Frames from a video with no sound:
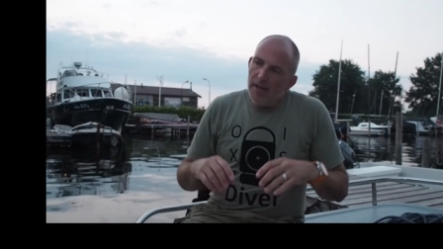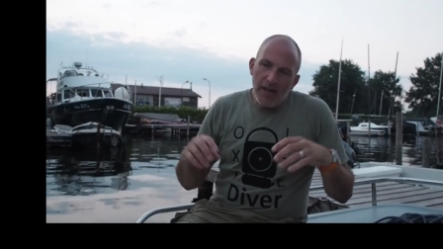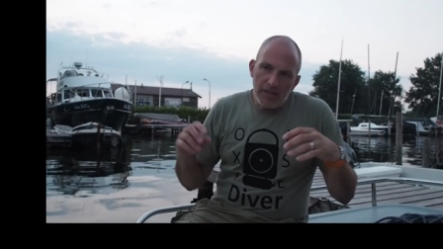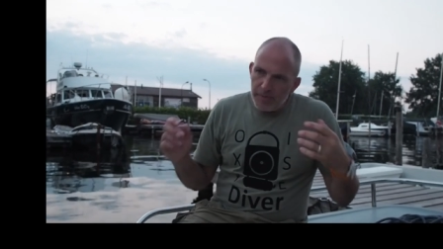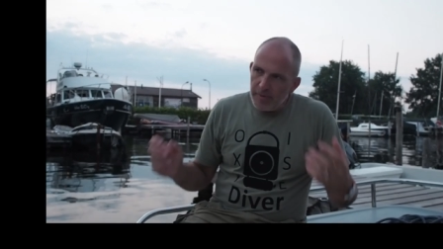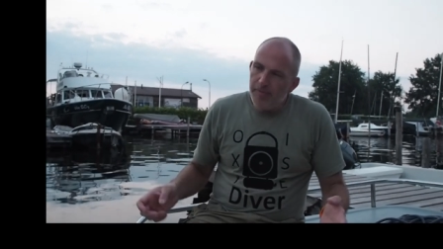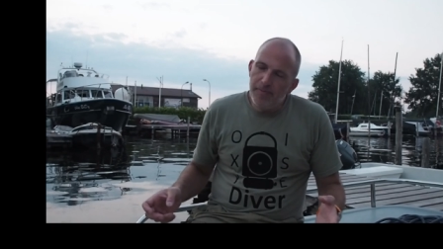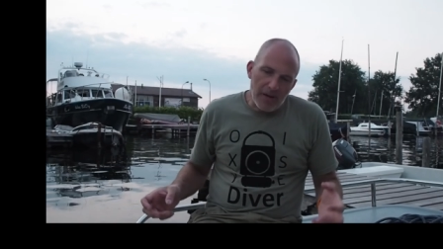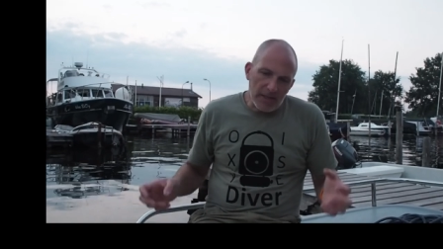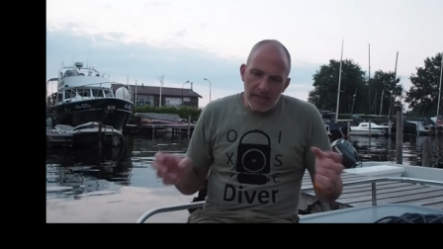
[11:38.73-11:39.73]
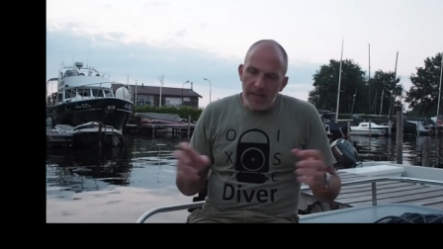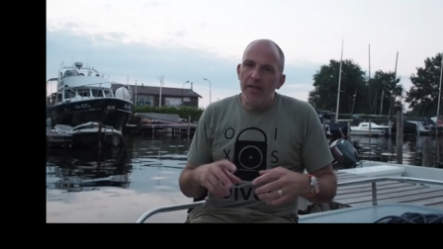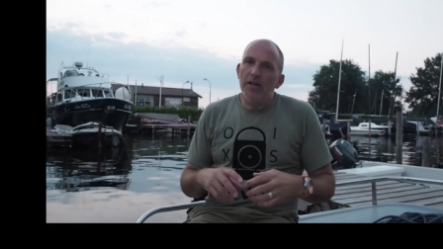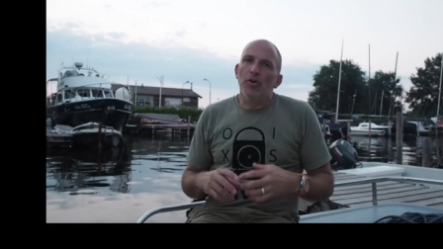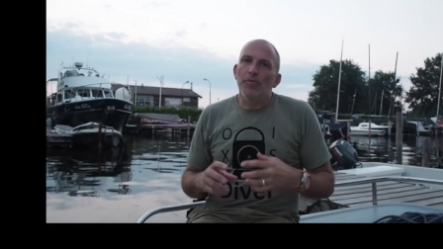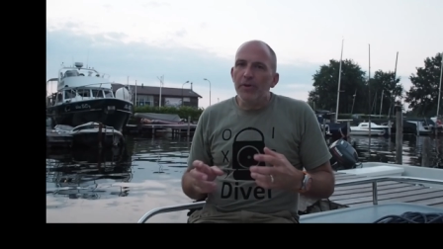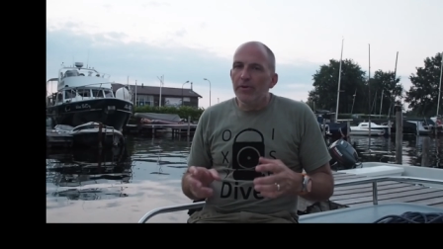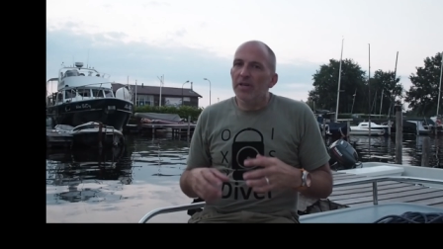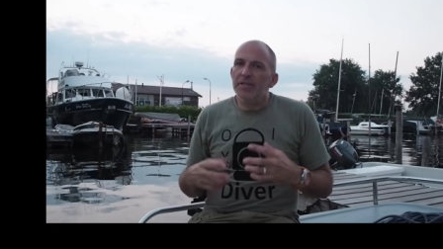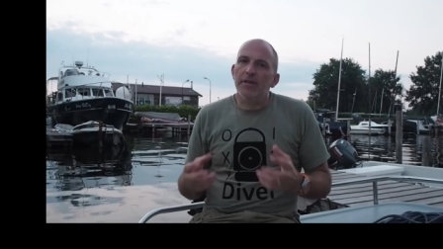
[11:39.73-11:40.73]
had to be plugged in in a
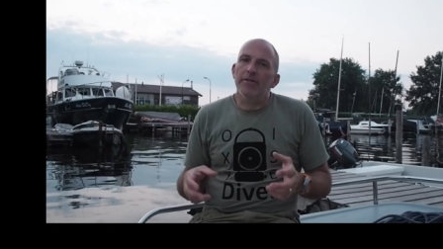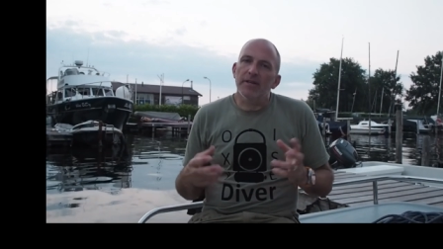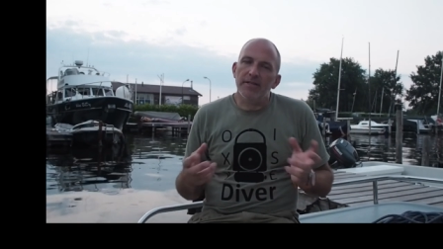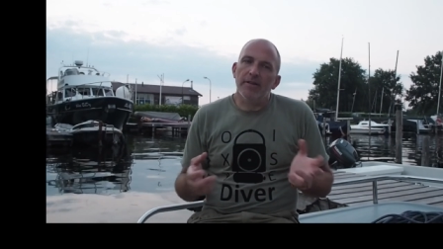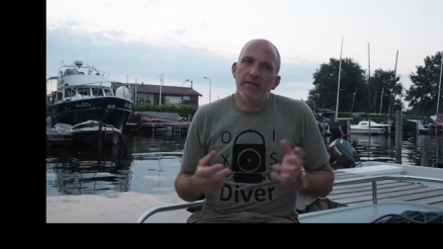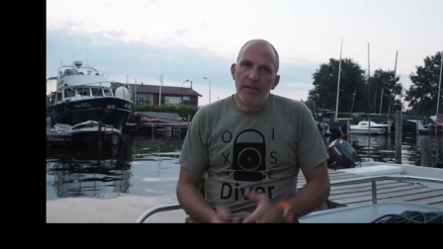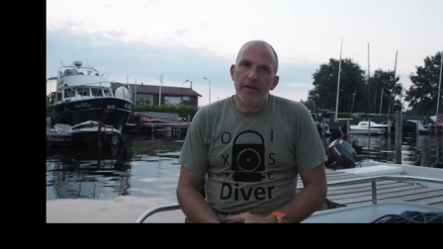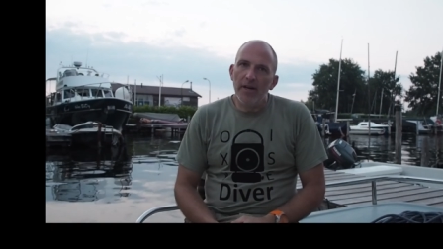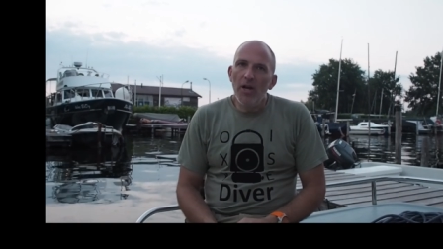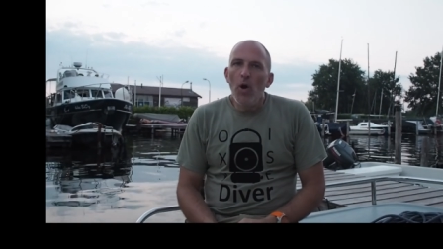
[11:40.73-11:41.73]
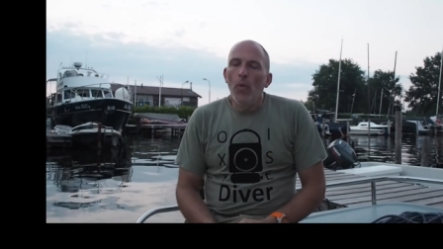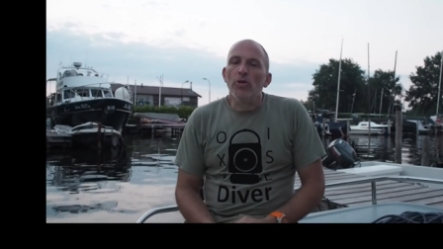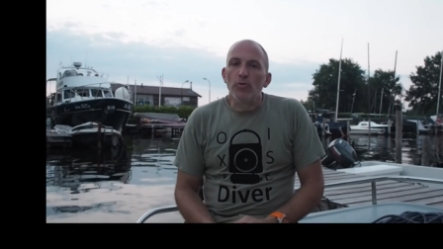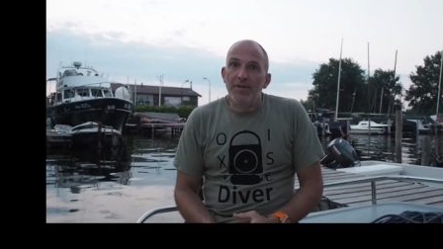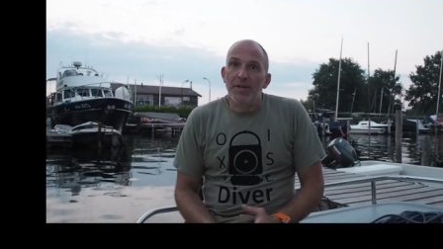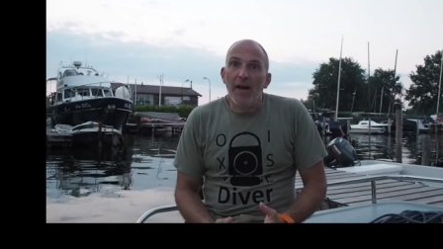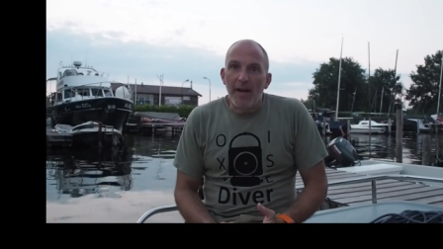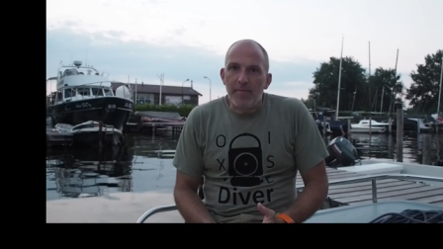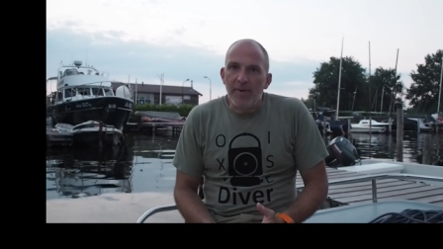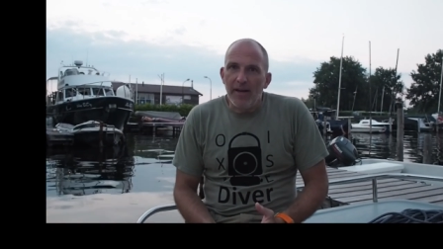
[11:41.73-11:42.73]
computer, etc., etc., etc., which was a
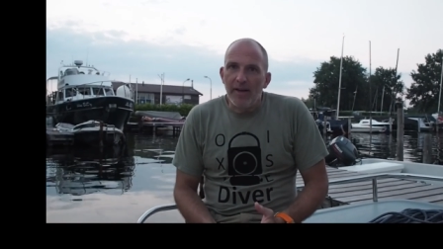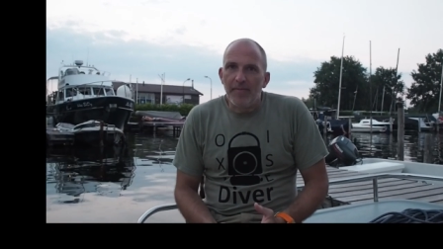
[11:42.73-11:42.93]
nightmare.